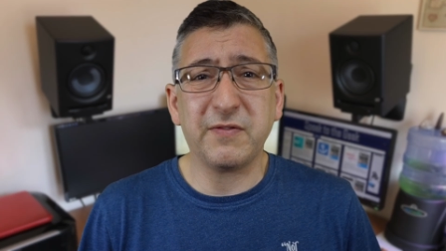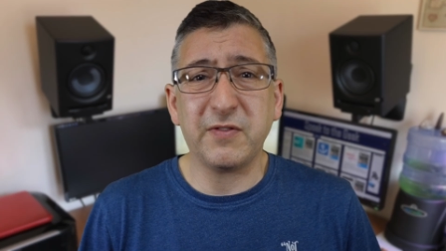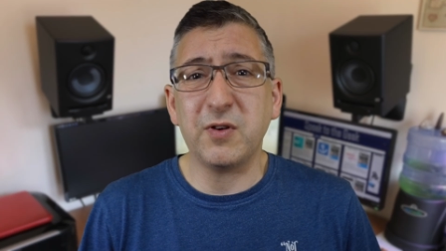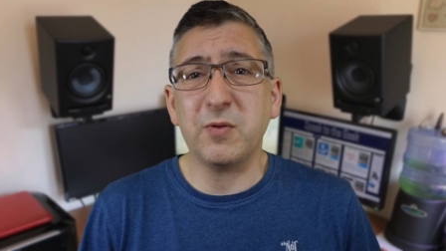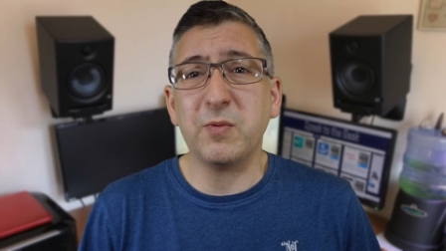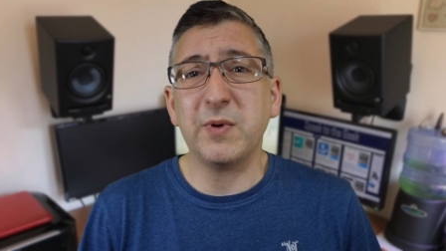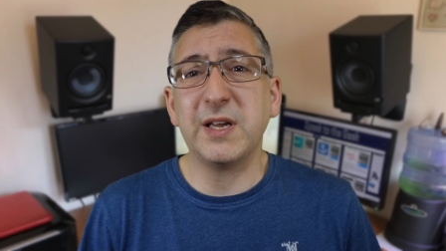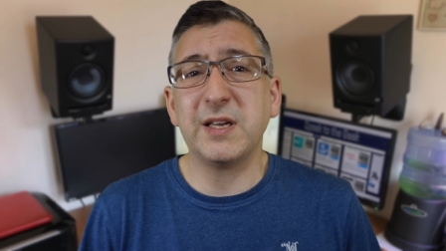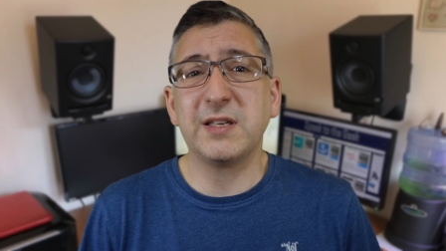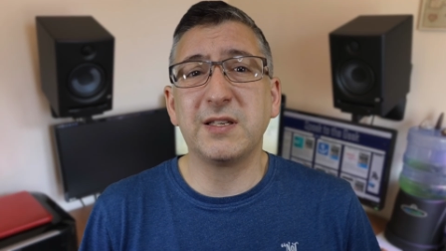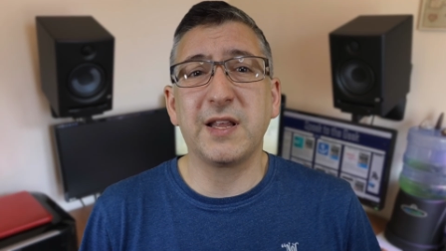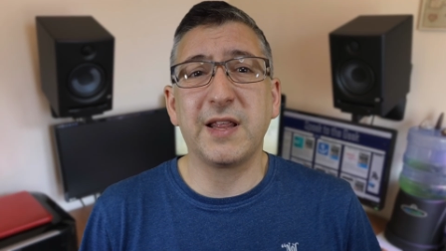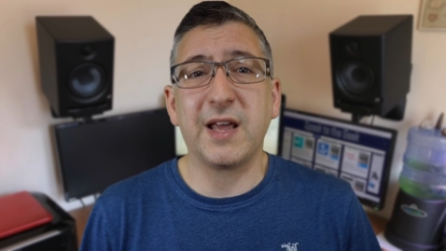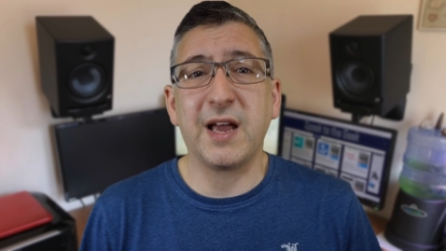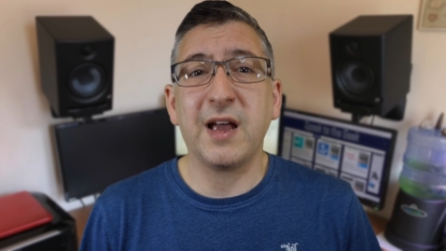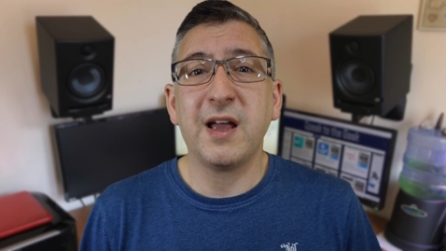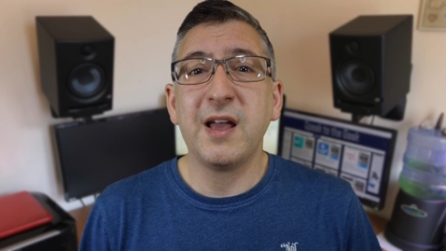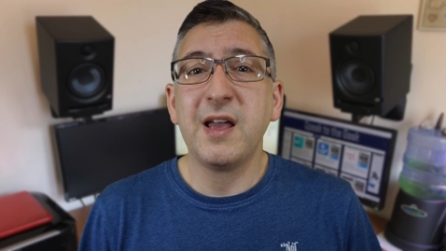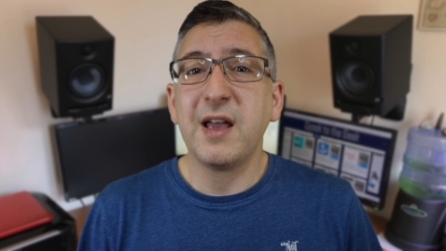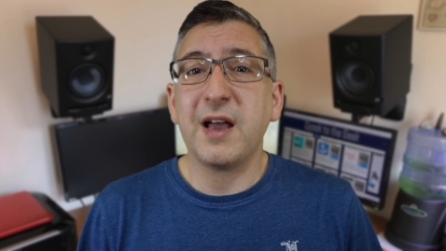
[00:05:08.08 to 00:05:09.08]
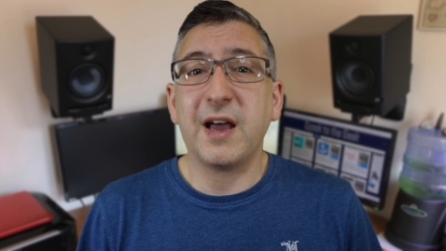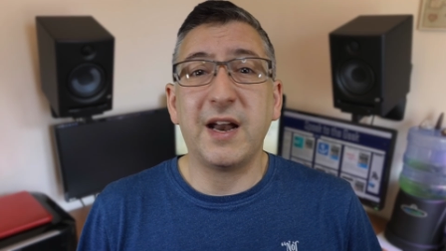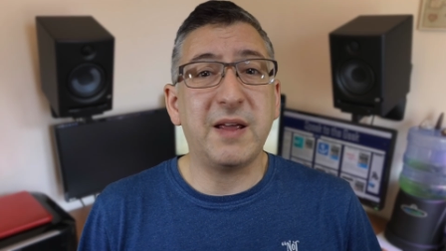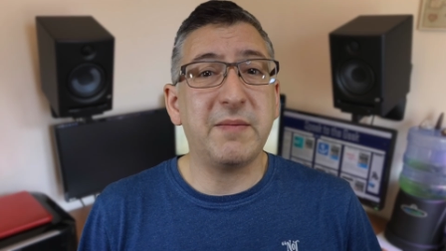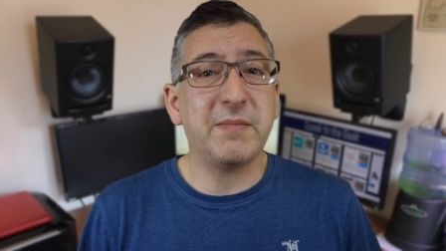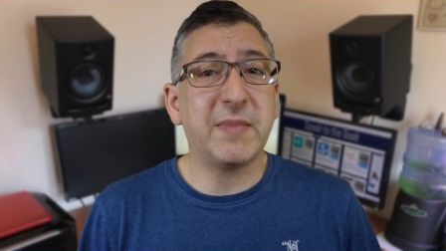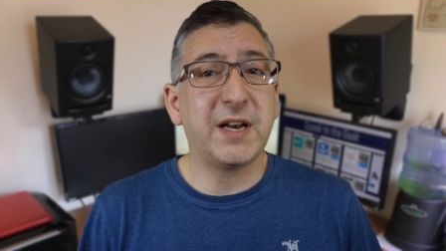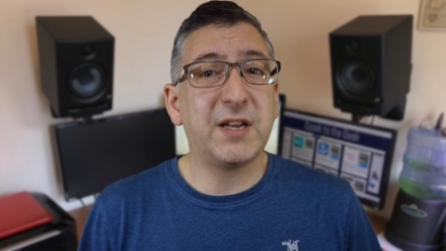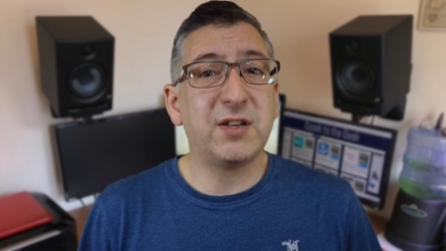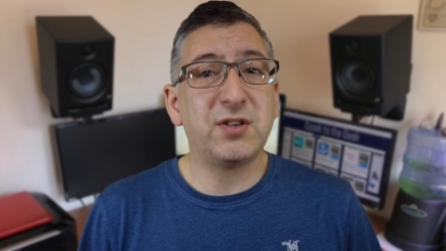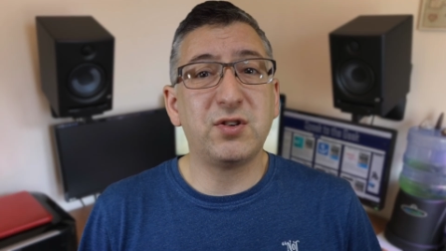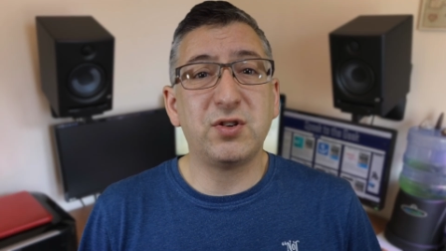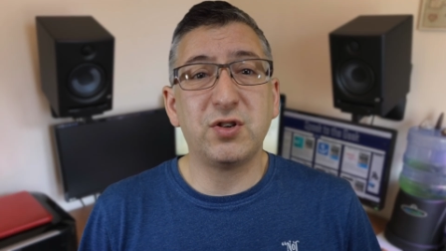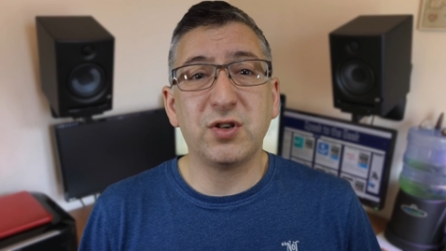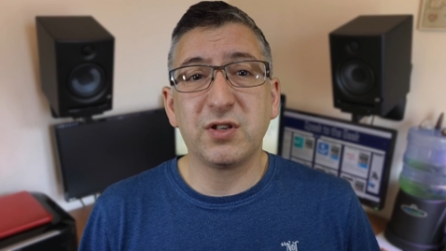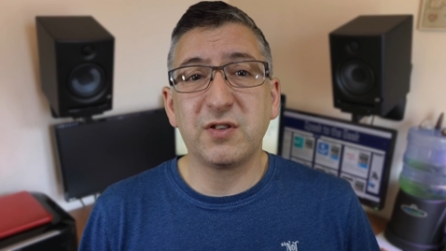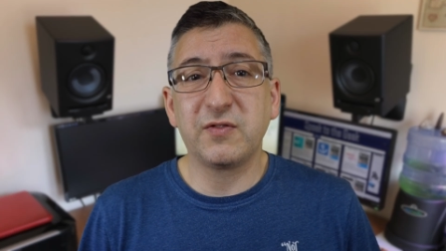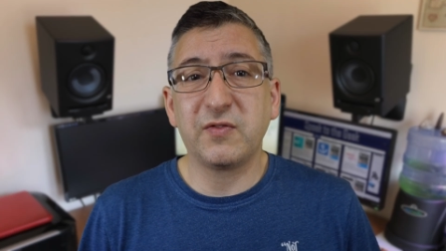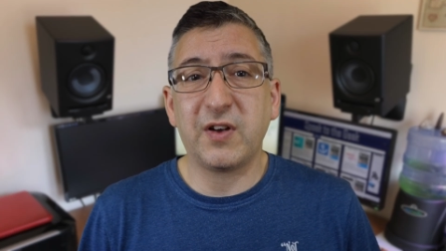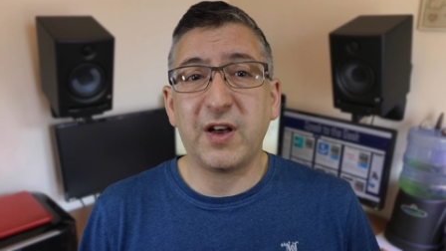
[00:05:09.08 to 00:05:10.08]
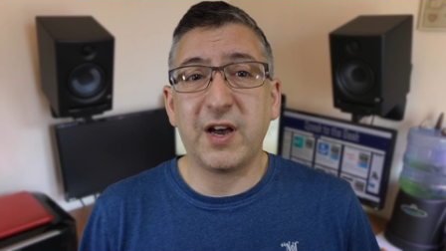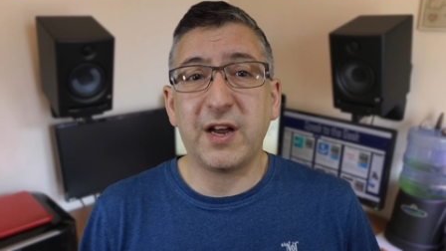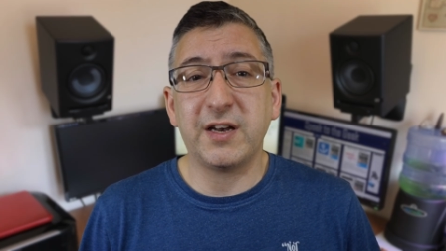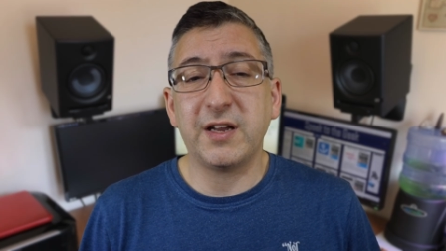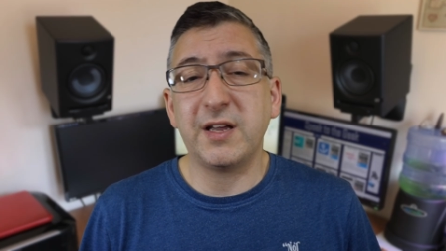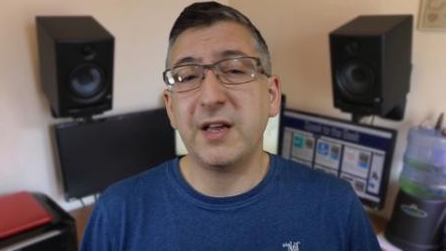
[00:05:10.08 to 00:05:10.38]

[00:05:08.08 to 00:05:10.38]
few weeks of that, and it managed just fine.